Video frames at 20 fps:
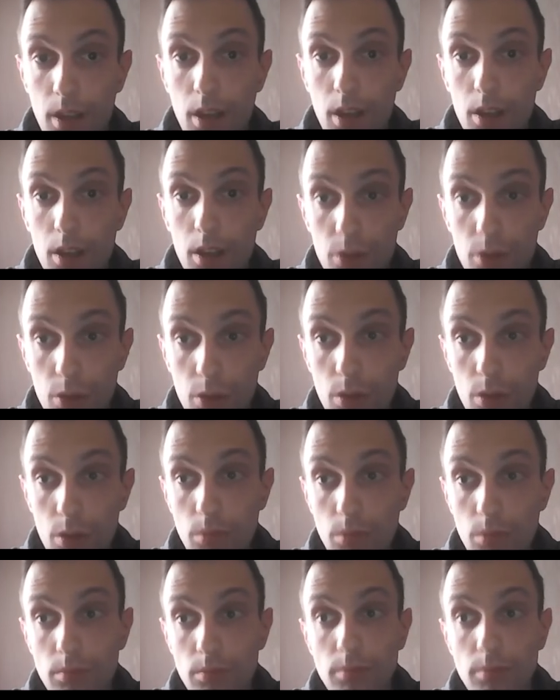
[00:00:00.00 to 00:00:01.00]

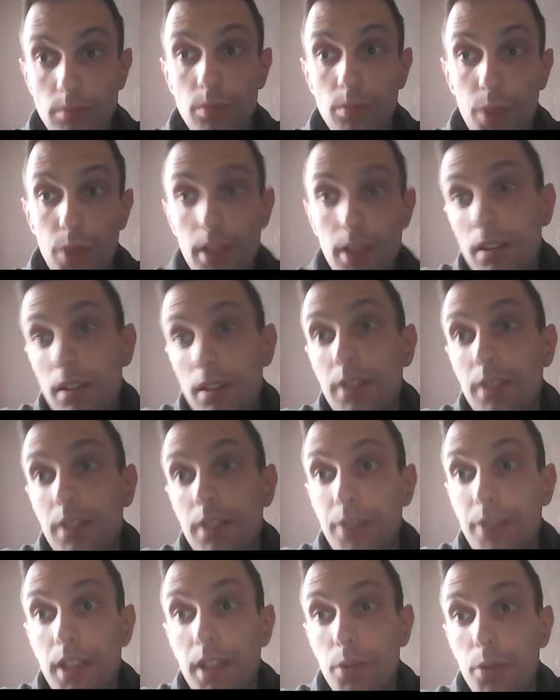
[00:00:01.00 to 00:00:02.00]
So in
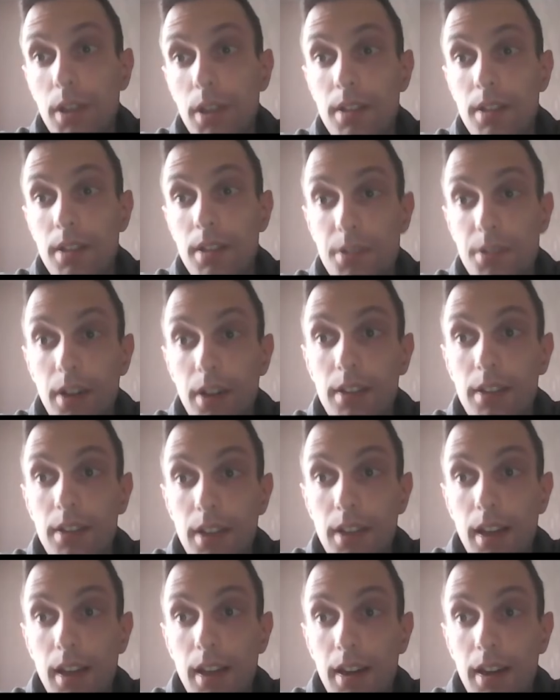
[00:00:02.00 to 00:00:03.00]
fact, we construct
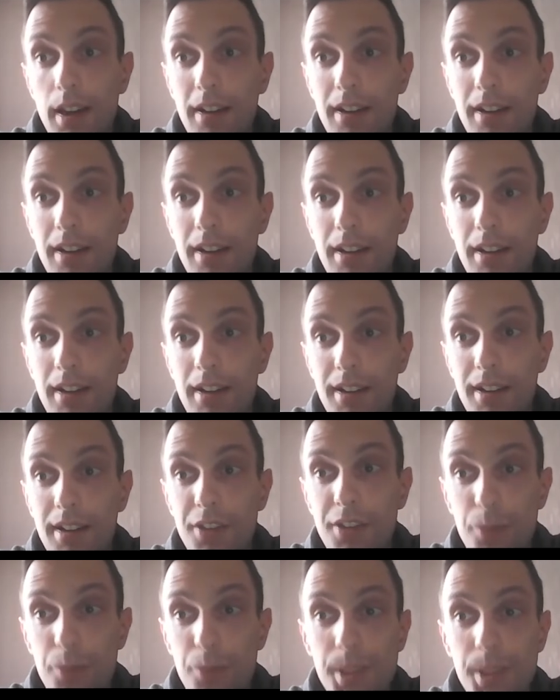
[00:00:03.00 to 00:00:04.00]

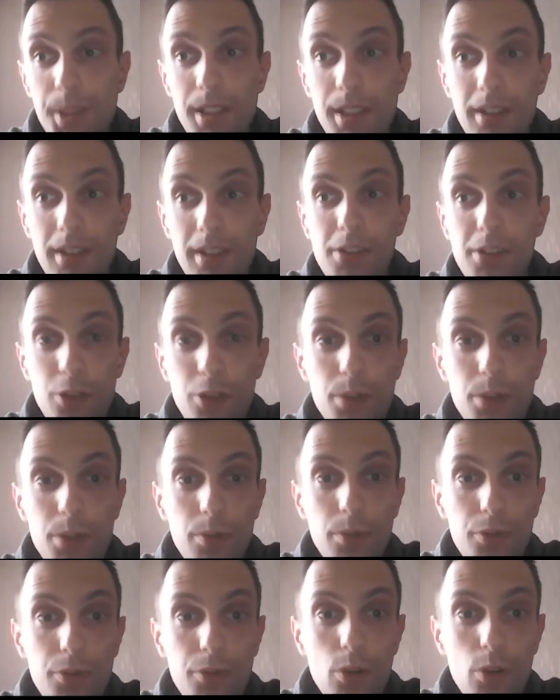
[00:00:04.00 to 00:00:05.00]
an FPT
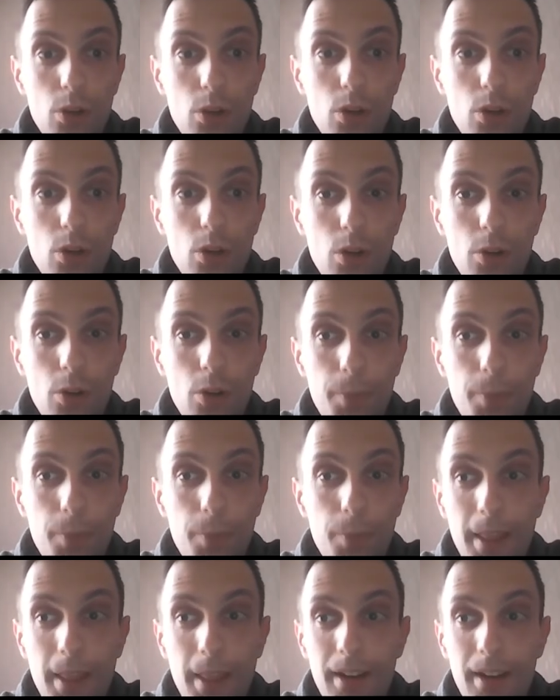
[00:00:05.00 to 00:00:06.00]
algorithm for
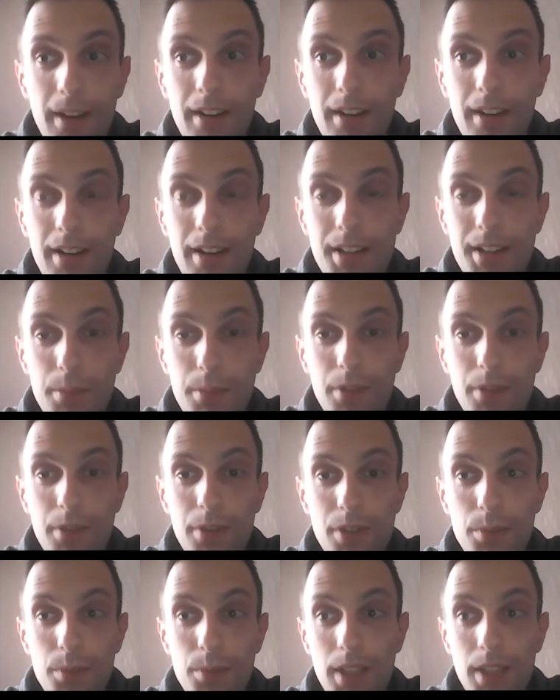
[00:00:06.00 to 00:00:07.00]

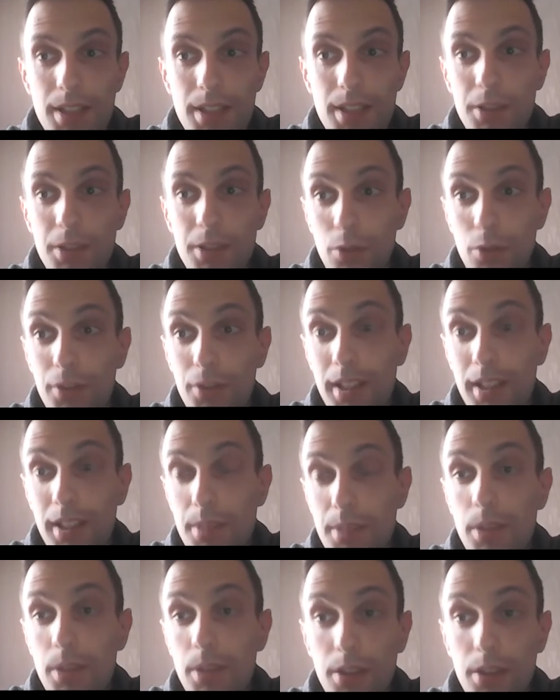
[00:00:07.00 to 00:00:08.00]
isomorphism testing of
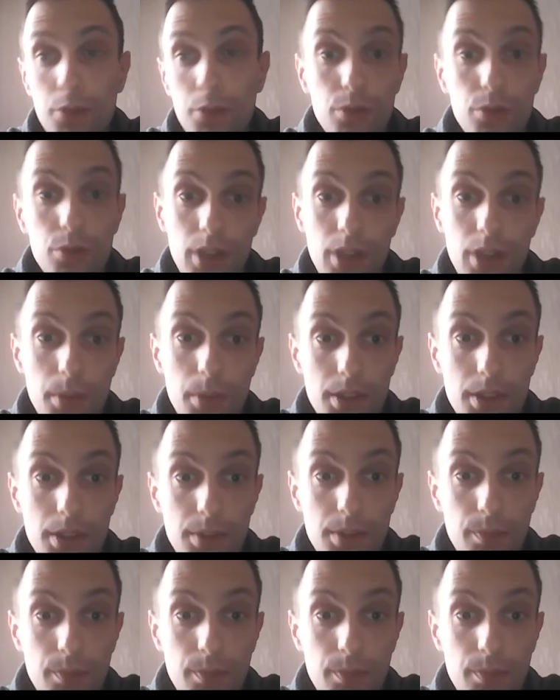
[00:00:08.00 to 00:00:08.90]
k-spanning tournaments.